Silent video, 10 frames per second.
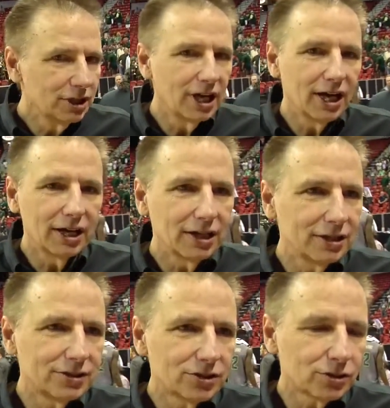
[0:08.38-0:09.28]
Yeah,
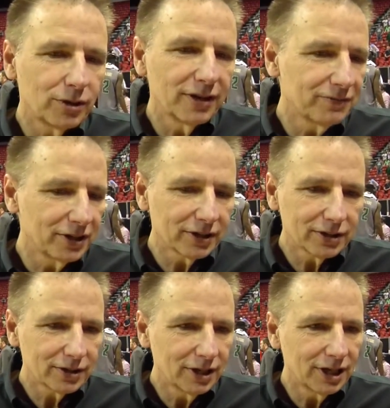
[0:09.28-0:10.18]
he's terrific,
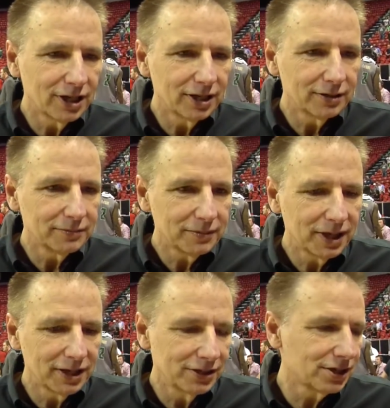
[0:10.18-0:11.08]
uh,
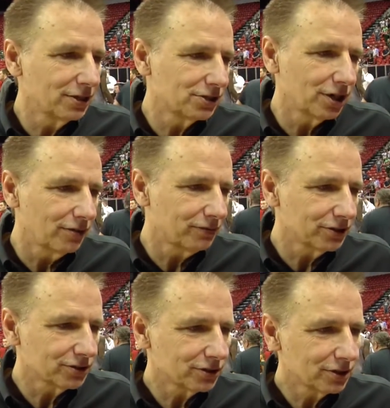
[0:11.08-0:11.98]
and he's
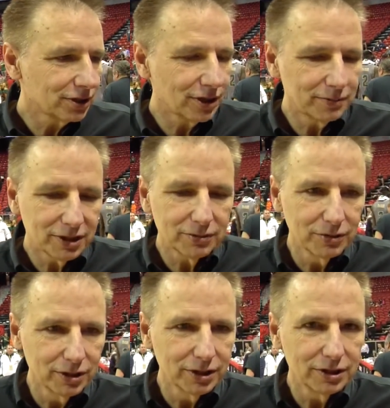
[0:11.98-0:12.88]
unselfish. I mean, he
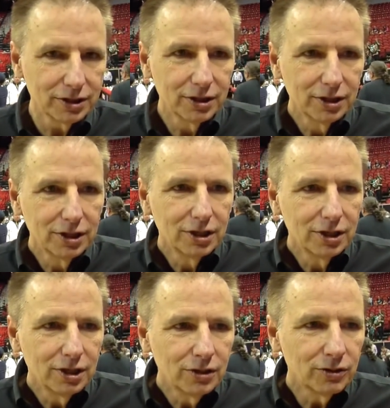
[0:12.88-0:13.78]
really,
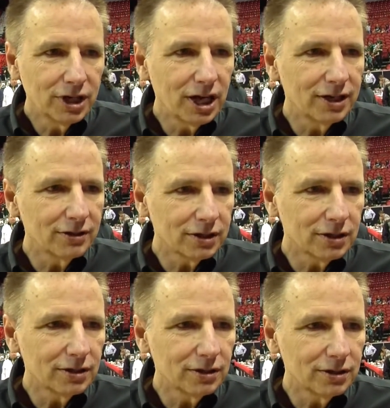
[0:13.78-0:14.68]
you kind of
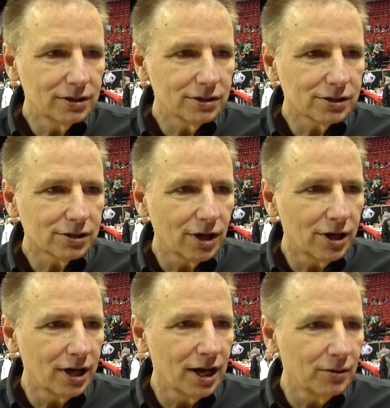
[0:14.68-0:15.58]

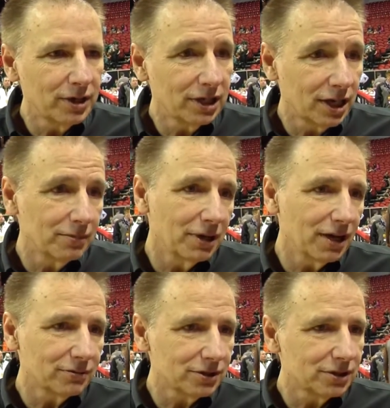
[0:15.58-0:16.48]
started out when he came
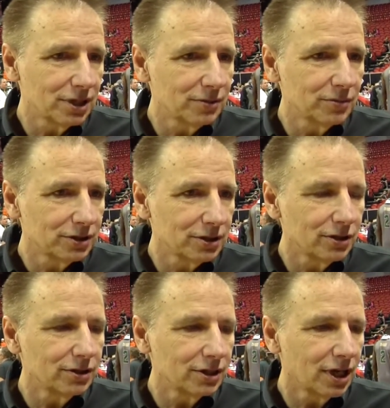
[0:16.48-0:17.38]
back to the team with, you
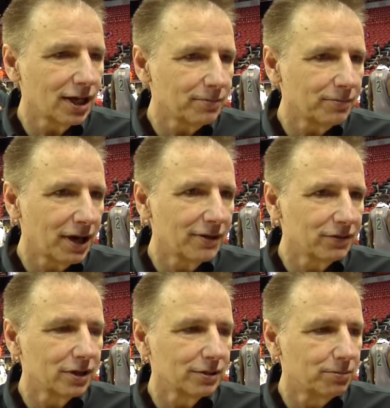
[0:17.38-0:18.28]
know, you got to have
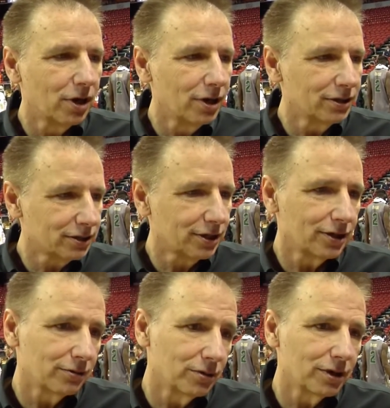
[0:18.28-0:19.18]
the LeBron
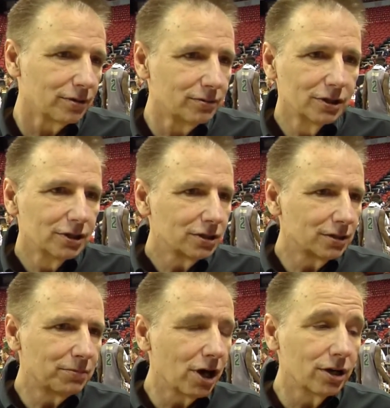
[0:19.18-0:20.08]
theory where
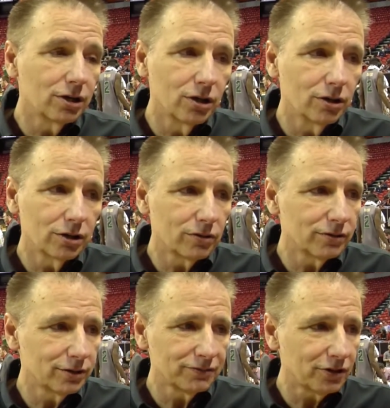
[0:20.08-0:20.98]
LeBron will go
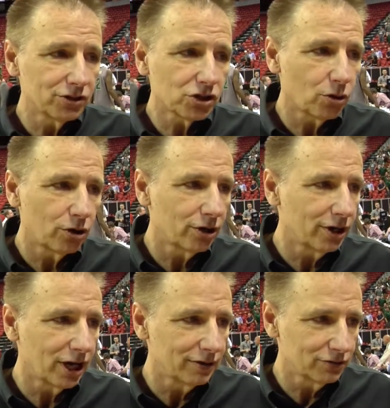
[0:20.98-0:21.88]
the first quarter
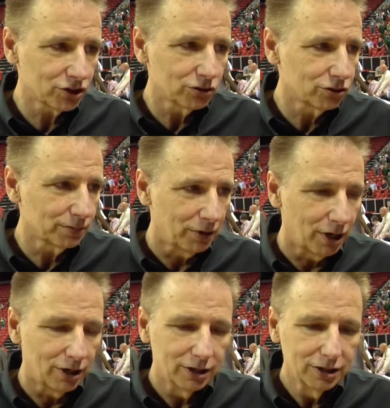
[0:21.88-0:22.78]
and not even shoot the ball.